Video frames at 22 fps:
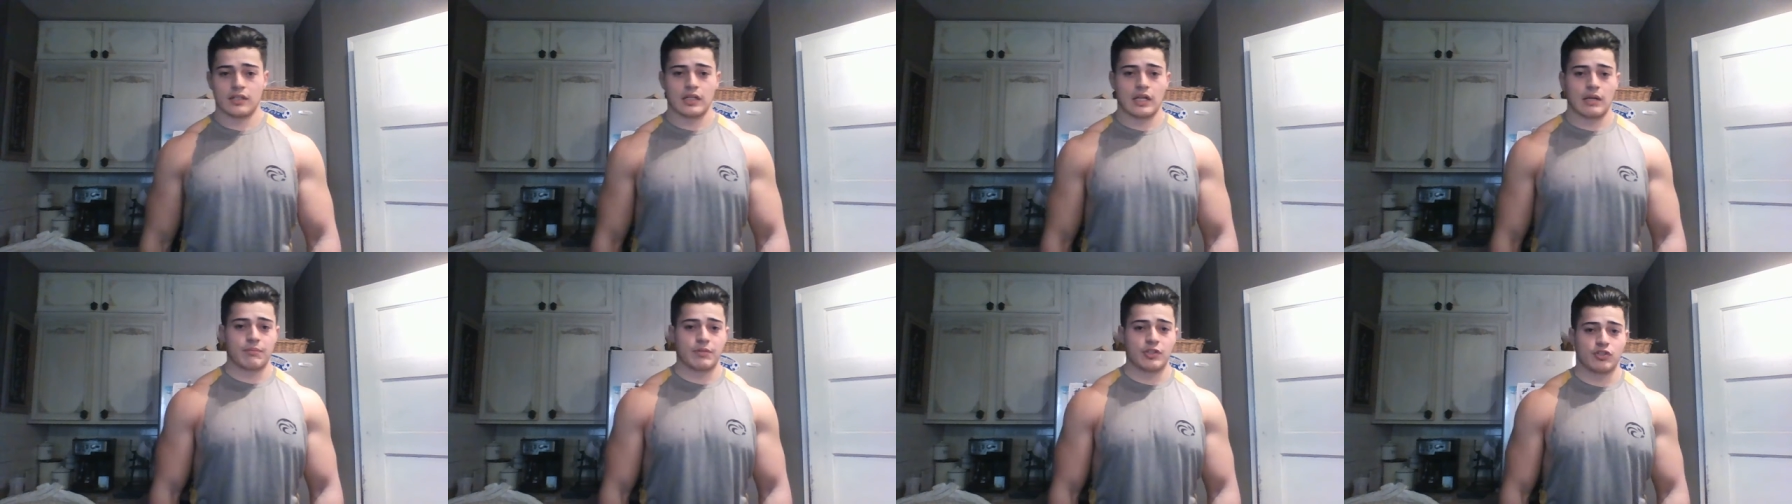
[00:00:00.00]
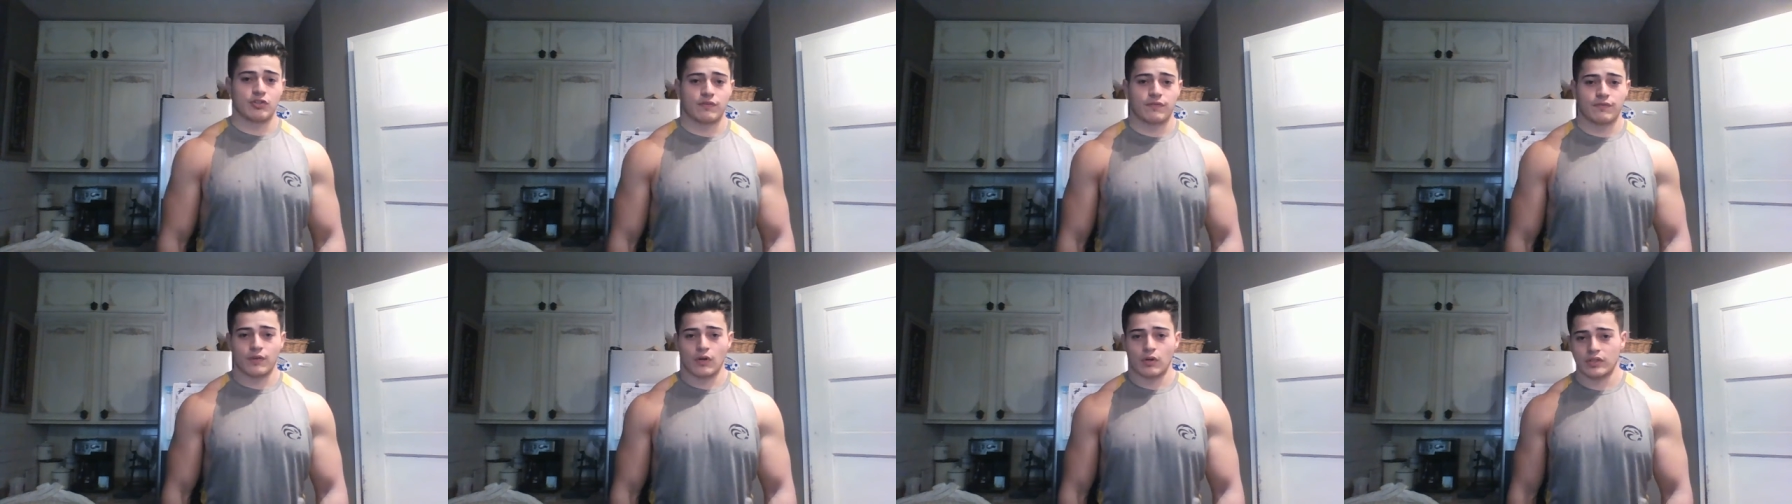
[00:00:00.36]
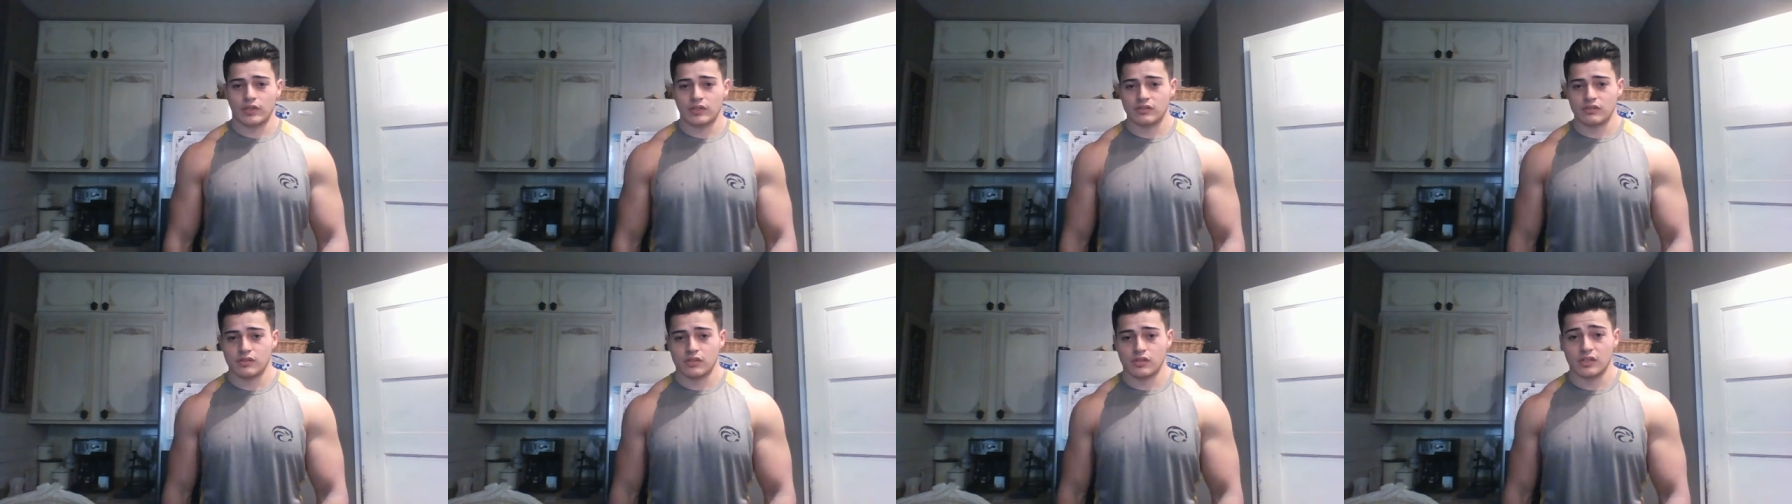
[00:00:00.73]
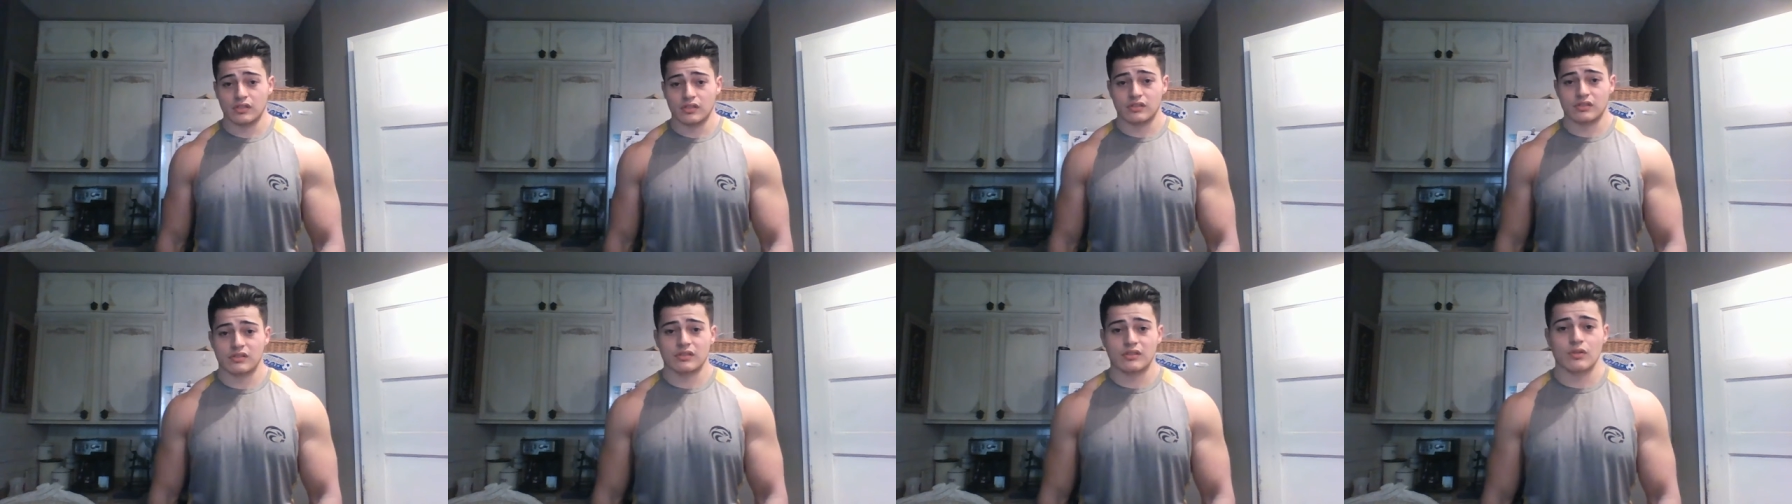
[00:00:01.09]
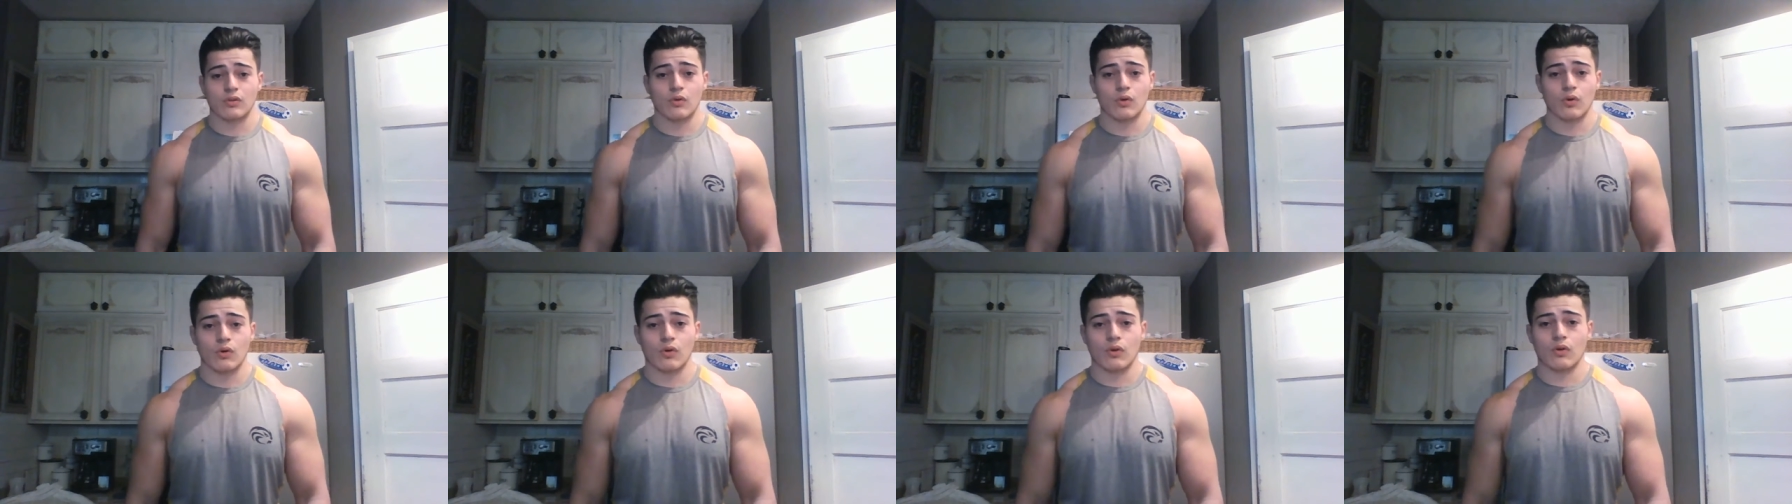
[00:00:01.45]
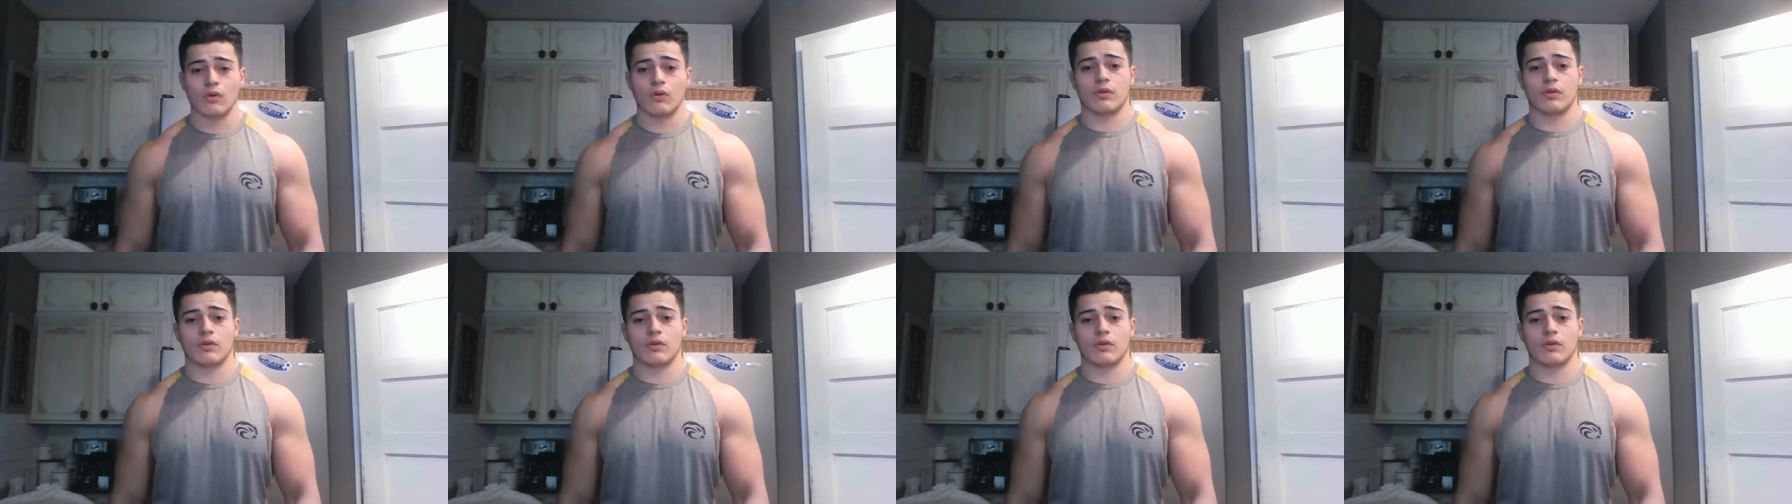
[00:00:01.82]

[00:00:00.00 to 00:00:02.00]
I mean, you're focused during school